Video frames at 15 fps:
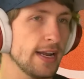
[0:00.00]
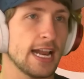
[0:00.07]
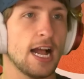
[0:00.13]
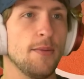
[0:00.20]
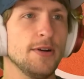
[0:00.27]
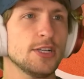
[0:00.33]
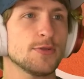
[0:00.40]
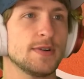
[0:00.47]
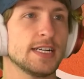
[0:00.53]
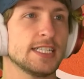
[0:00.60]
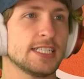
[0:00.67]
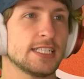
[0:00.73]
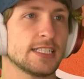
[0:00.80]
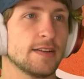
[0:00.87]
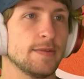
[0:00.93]
how much money does
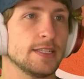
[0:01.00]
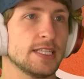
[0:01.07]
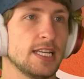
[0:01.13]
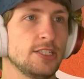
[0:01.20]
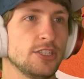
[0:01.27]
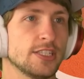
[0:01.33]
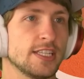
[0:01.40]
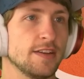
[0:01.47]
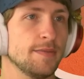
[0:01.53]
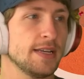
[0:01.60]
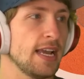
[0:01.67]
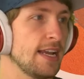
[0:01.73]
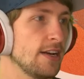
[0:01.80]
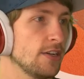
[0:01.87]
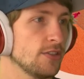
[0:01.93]
this give me? Does that just give me
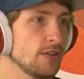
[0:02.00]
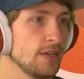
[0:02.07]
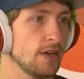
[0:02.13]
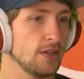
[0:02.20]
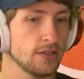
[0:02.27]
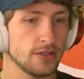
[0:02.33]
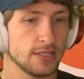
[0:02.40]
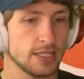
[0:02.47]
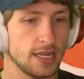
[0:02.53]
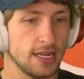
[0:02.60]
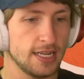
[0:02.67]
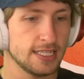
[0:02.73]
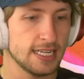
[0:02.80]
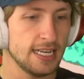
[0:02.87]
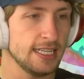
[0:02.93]
eight hundred dollars?
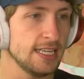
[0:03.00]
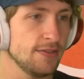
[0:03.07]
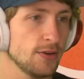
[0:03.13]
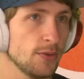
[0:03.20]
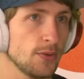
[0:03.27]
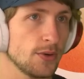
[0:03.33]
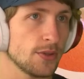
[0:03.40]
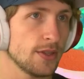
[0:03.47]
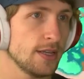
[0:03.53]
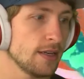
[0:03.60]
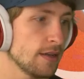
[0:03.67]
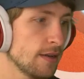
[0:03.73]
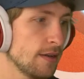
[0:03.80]
Is that even worth it?